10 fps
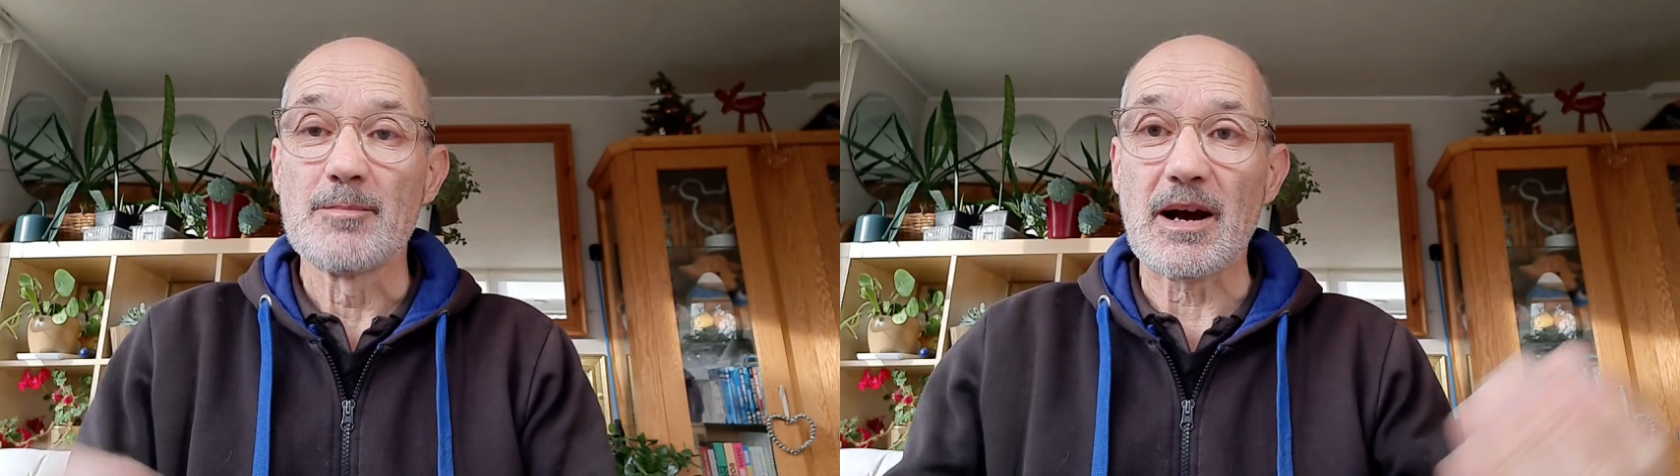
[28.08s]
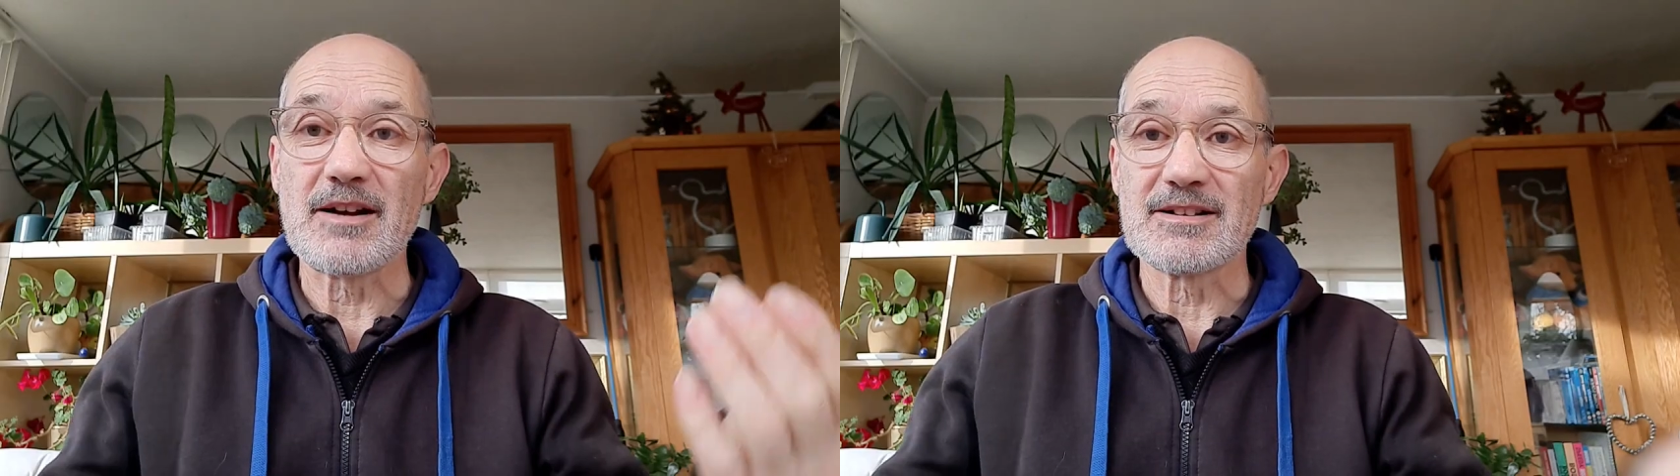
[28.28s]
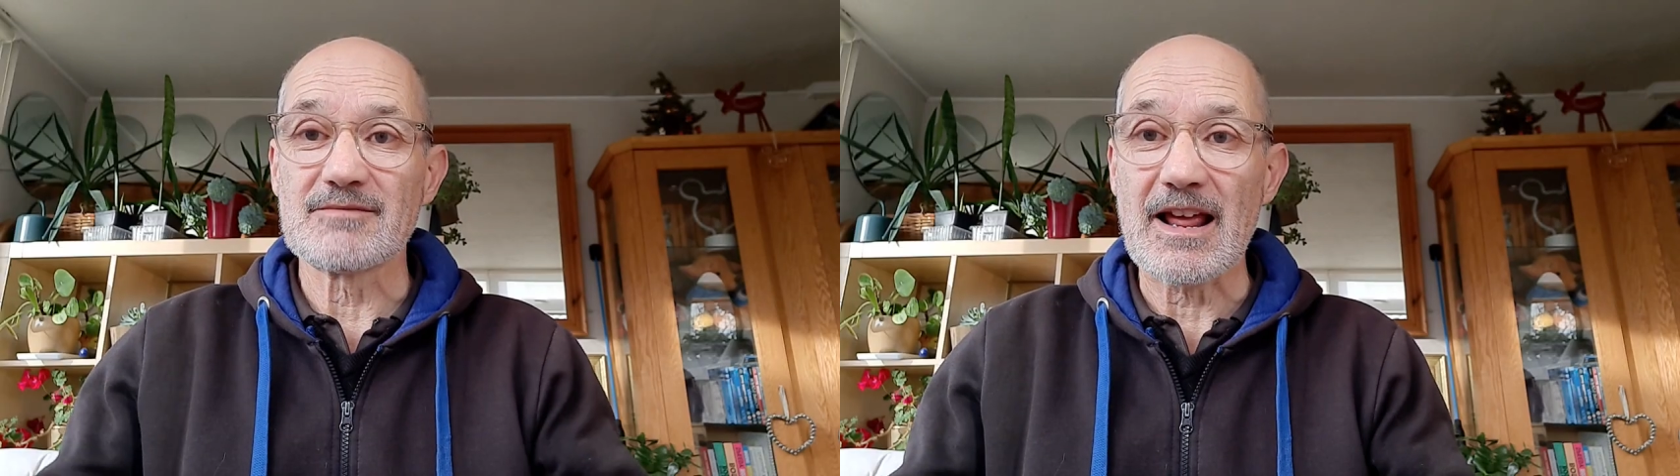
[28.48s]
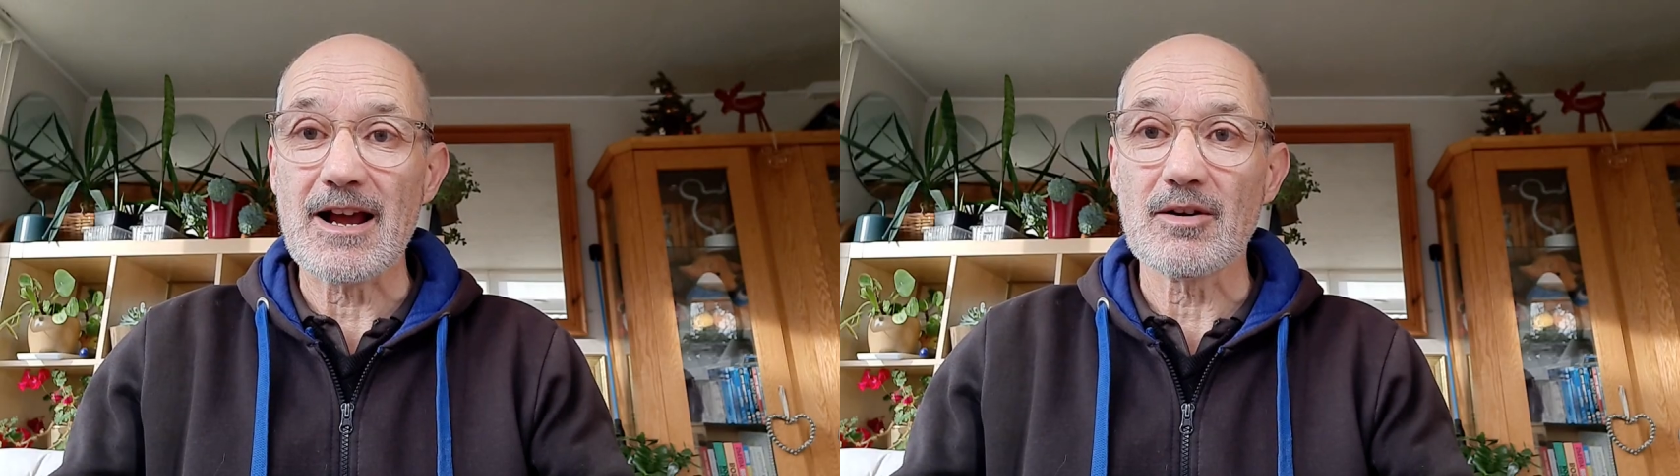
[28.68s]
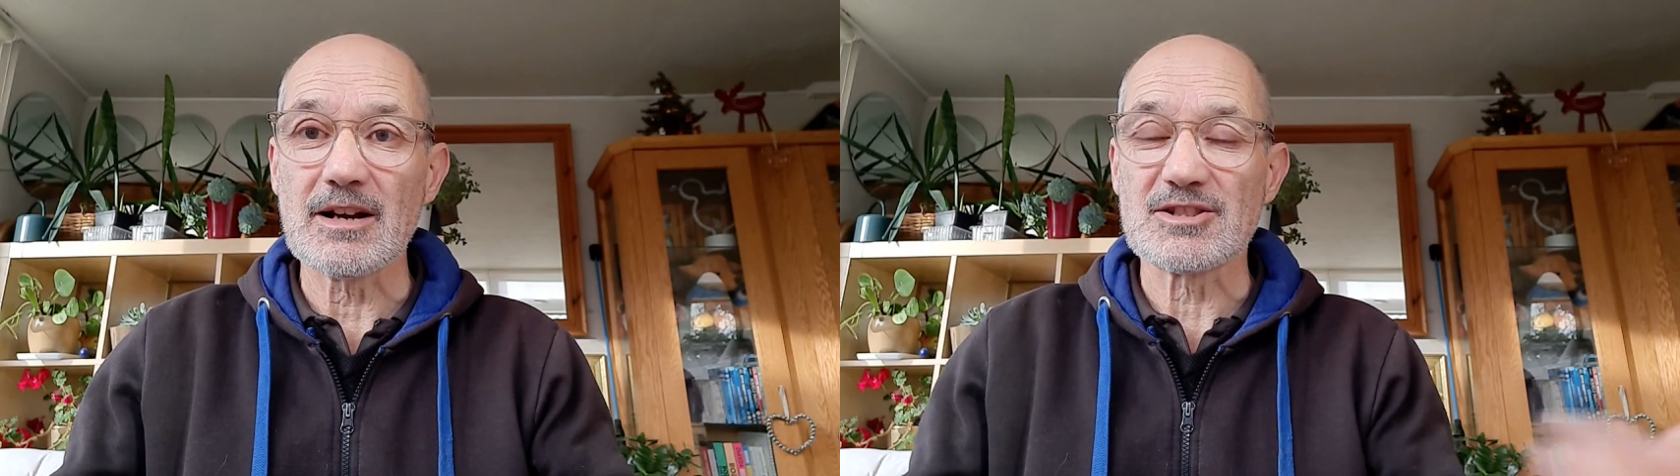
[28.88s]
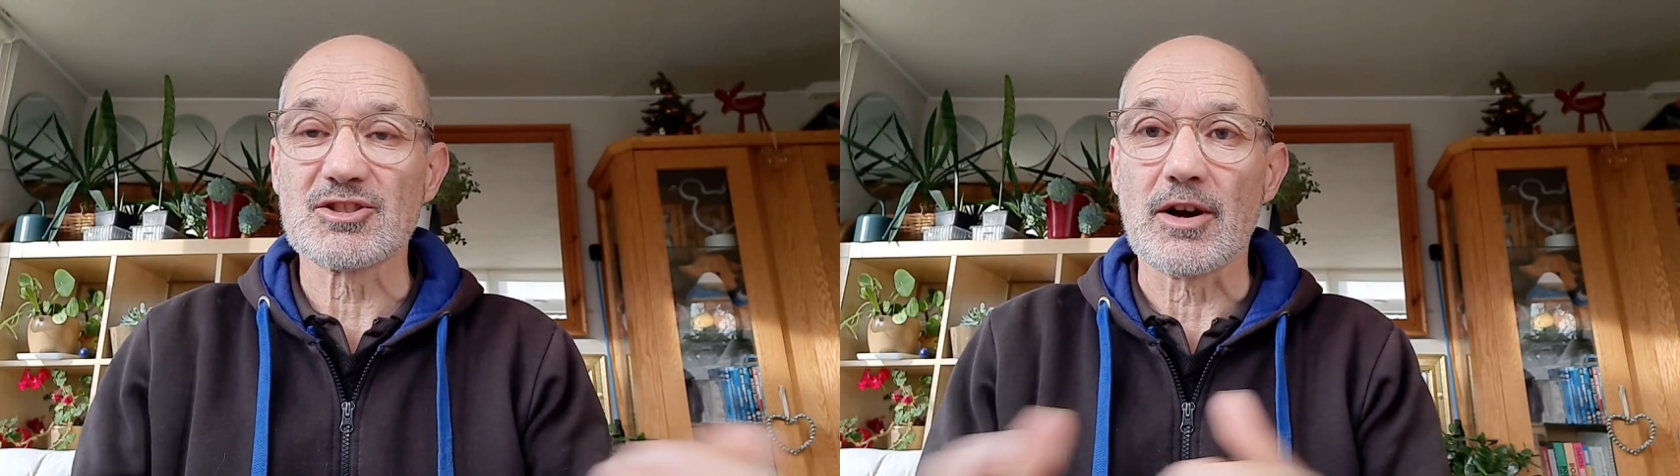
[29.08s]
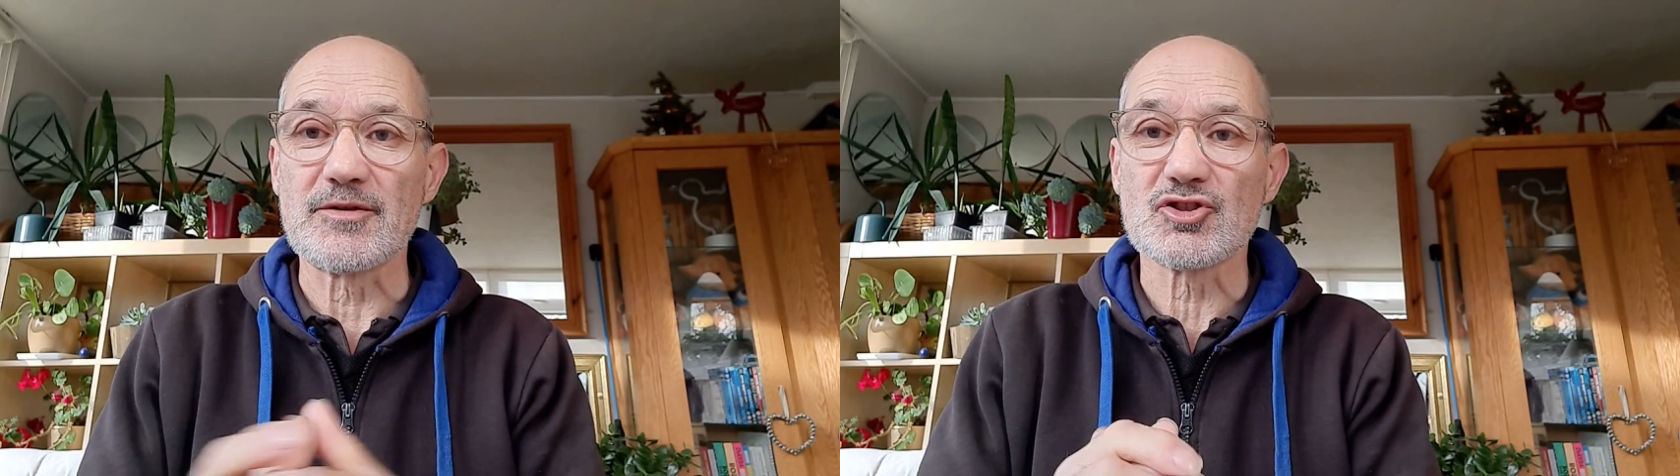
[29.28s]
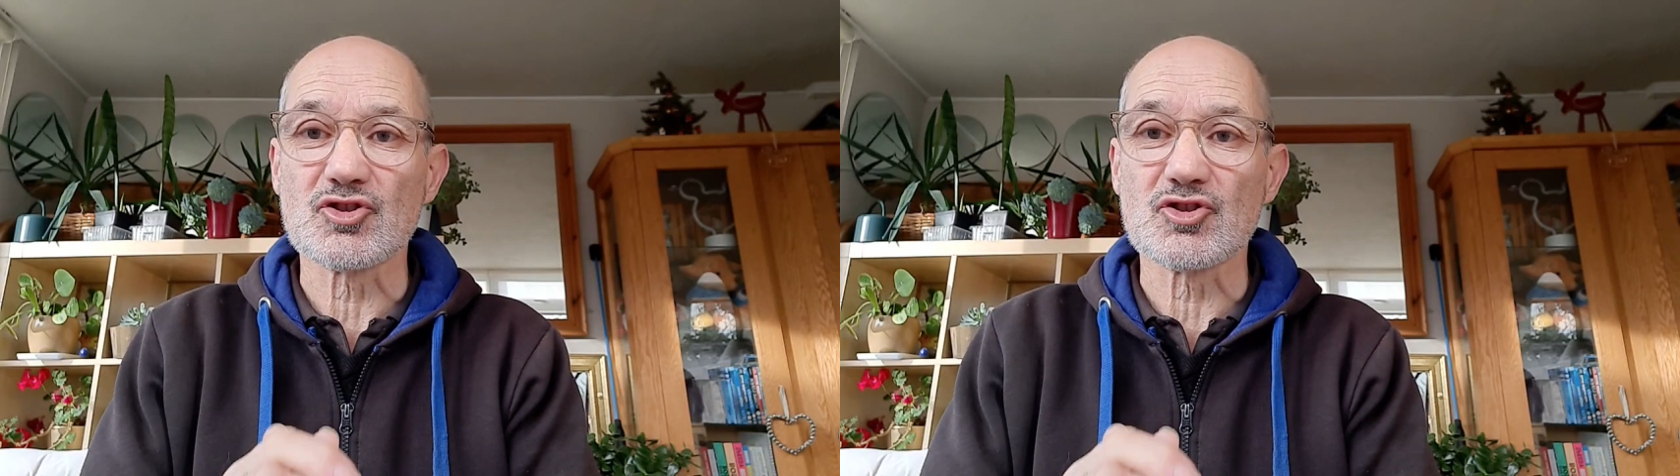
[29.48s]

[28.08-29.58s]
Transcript: But now let's dive